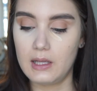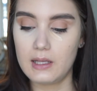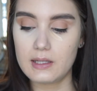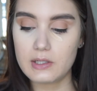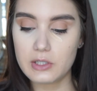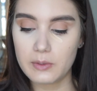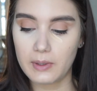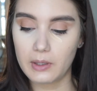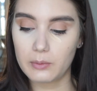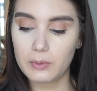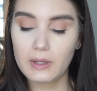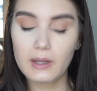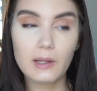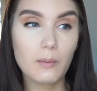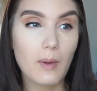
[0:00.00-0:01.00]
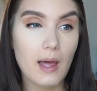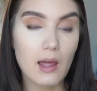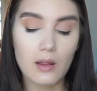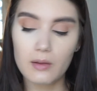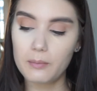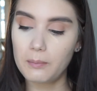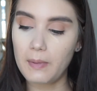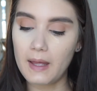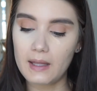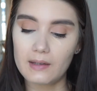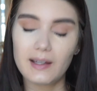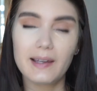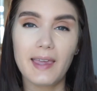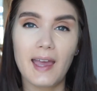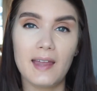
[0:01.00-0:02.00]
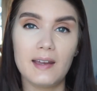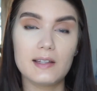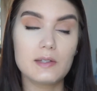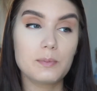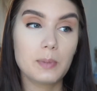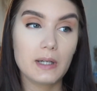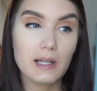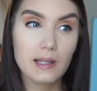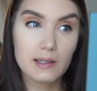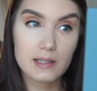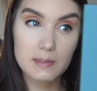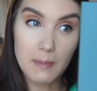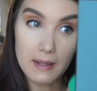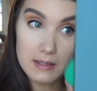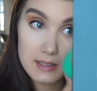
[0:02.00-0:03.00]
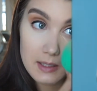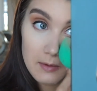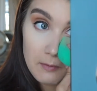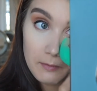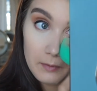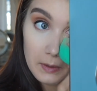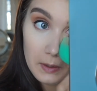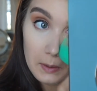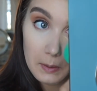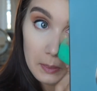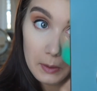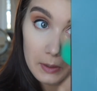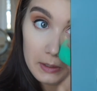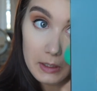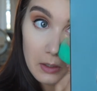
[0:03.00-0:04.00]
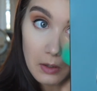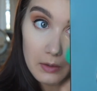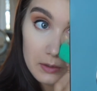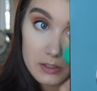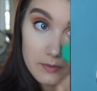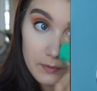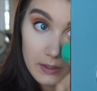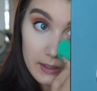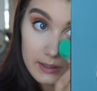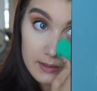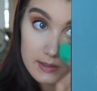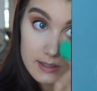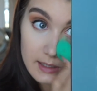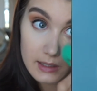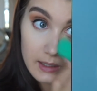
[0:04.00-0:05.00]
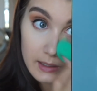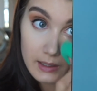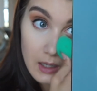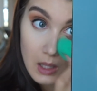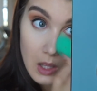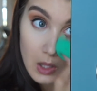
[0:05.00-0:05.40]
is doing really well, but again, it's pretty expensive for $30 for a concealer